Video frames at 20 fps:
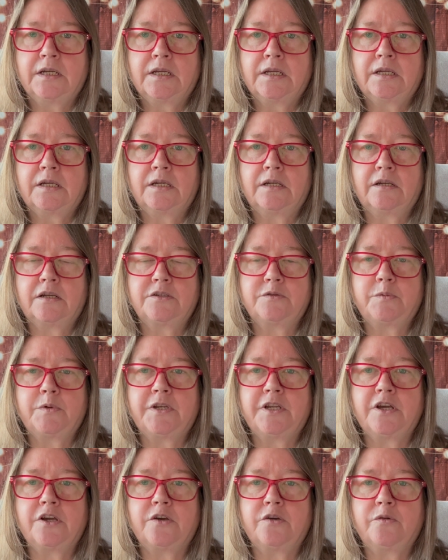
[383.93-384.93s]
And as we
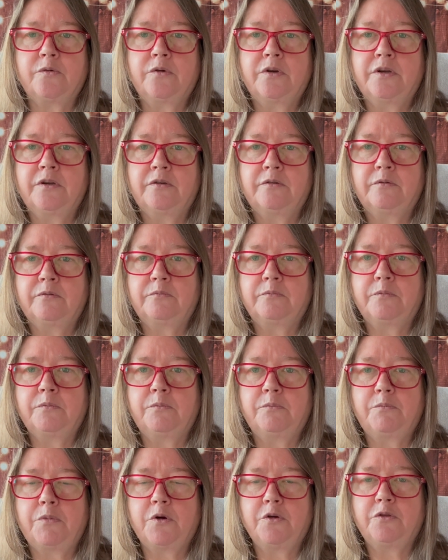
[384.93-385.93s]
know,
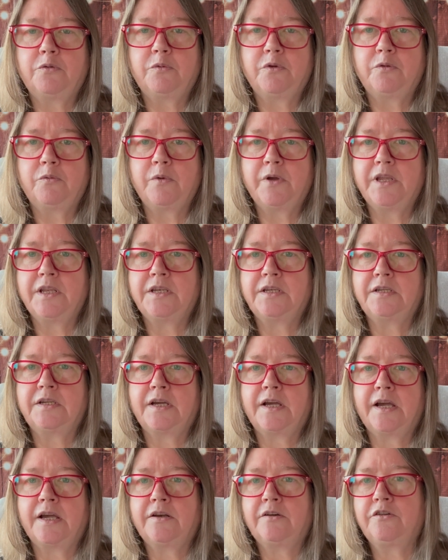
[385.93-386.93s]
both with wind
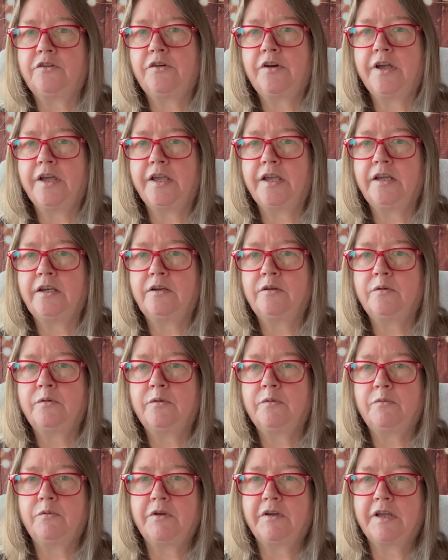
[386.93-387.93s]
and rain,
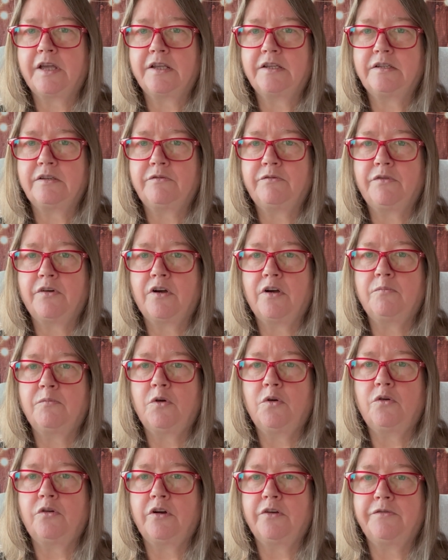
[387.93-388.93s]
we're getting far
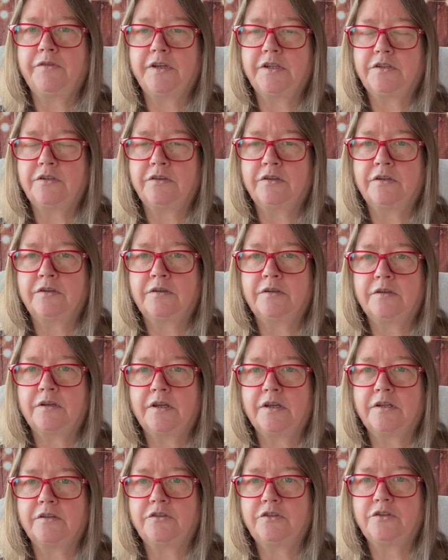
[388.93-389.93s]
more of it
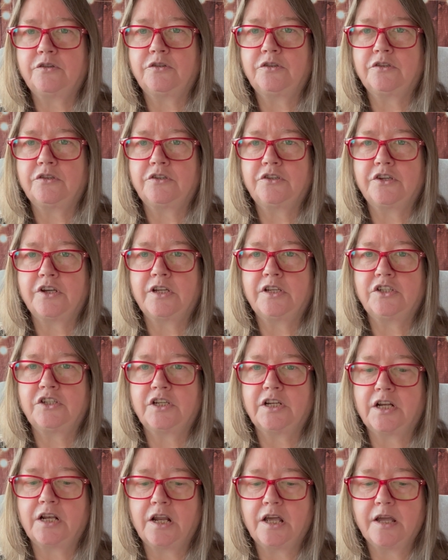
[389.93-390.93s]
due to the
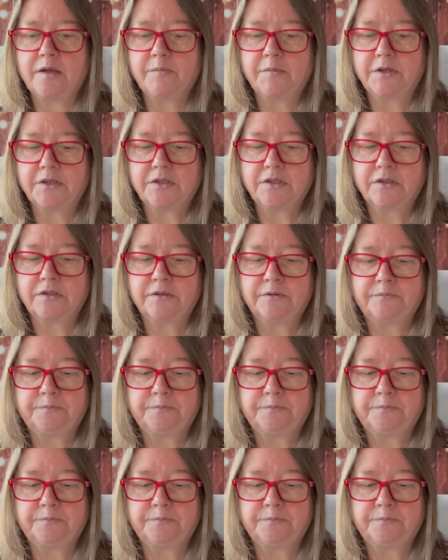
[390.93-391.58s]
changing climate.